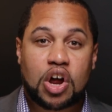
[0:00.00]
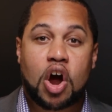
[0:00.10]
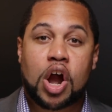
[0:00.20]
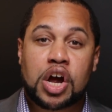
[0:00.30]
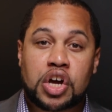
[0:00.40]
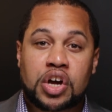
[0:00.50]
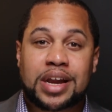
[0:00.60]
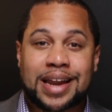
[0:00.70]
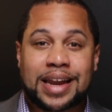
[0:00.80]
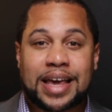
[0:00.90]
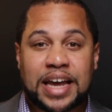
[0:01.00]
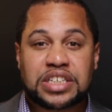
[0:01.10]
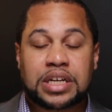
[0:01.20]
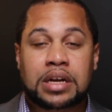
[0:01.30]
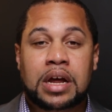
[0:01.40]
are a good
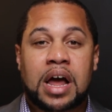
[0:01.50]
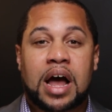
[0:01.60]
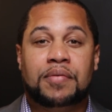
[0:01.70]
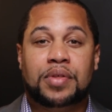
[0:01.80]
indication of